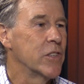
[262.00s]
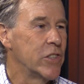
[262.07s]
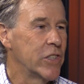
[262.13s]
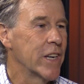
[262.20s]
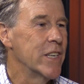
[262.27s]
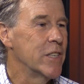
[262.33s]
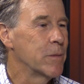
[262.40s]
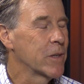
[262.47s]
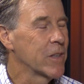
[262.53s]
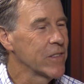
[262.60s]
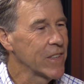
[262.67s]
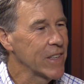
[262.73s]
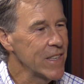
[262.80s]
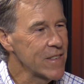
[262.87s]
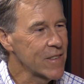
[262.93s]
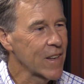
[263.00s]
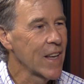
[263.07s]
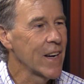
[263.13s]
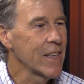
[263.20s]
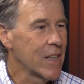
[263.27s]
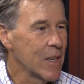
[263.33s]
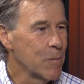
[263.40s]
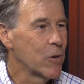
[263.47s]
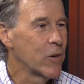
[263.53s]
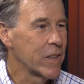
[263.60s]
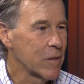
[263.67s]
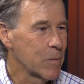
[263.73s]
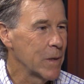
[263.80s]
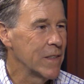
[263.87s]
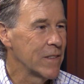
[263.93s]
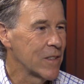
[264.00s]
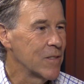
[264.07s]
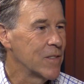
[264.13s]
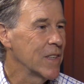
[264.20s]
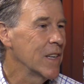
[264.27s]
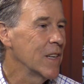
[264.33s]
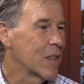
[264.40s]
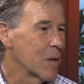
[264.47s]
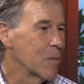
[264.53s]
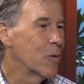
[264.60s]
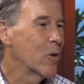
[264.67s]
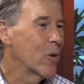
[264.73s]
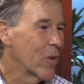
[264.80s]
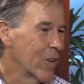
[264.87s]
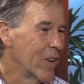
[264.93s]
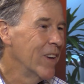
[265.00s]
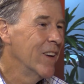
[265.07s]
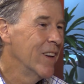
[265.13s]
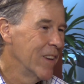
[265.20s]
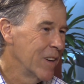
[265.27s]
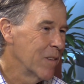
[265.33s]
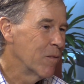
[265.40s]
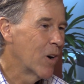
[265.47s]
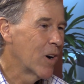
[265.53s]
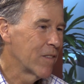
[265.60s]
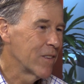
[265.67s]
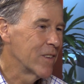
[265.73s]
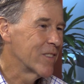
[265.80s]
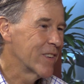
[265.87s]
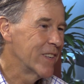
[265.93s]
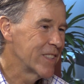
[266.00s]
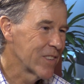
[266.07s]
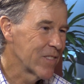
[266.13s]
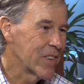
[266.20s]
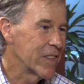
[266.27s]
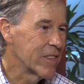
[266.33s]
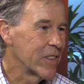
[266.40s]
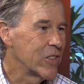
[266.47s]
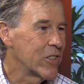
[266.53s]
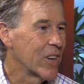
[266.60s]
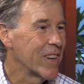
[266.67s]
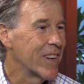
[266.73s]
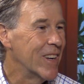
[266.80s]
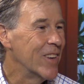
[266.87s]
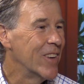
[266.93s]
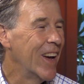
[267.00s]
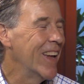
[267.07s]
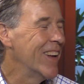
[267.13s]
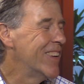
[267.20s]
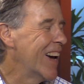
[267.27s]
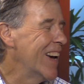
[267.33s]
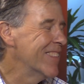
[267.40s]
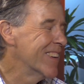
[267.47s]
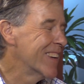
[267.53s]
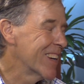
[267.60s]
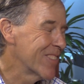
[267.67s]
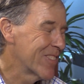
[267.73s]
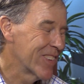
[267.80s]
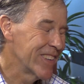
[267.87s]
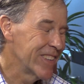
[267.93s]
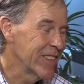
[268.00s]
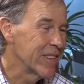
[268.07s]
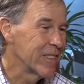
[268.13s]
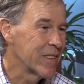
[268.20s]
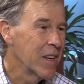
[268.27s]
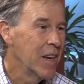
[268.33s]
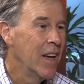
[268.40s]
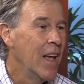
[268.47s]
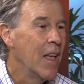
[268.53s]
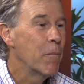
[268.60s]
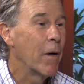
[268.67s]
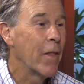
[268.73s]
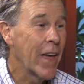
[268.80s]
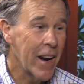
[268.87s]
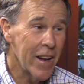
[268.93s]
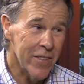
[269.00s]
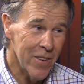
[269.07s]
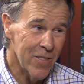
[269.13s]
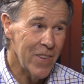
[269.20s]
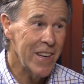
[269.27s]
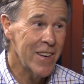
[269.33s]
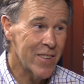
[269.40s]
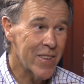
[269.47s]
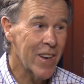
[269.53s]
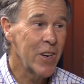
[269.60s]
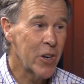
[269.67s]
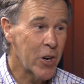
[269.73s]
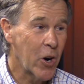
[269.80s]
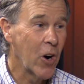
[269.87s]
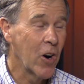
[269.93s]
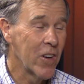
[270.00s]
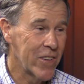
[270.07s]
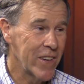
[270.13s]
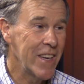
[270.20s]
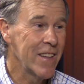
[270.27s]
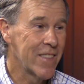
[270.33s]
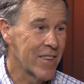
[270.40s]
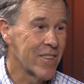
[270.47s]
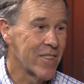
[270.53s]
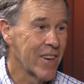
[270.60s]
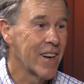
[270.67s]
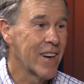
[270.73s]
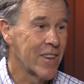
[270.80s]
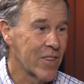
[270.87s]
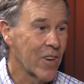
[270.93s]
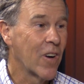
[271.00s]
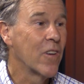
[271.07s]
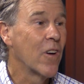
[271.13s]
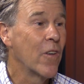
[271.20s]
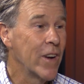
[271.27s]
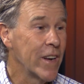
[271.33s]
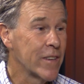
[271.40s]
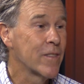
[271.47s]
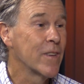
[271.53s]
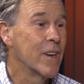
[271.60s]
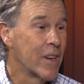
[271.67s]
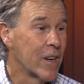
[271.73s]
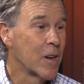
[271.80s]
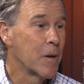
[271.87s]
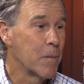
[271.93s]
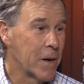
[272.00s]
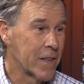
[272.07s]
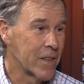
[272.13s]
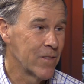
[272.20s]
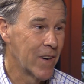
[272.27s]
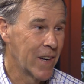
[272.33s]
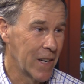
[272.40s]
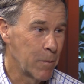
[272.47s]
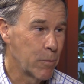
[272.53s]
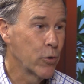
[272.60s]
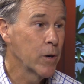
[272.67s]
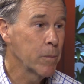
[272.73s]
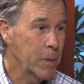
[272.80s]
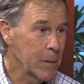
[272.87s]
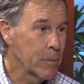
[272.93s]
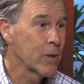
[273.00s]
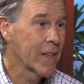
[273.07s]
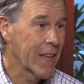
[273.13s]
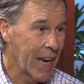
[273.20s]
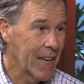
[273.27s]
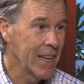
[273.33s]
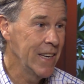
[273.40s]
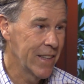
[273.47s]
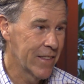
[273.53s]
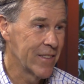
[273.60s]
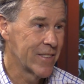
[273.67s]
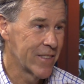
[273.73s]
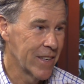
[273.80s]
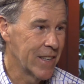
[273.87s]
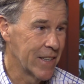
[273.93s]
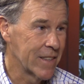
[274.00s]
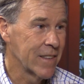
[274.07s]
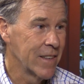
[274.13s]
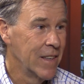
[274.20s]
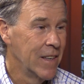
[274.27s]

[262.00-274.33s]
to change because it is slightly more expensive to eat the more marvelous recipes that John and David have produced. But that doesn't mean to say you can't eat this diet on a relatively little amount of money. Poor people can eat this diet.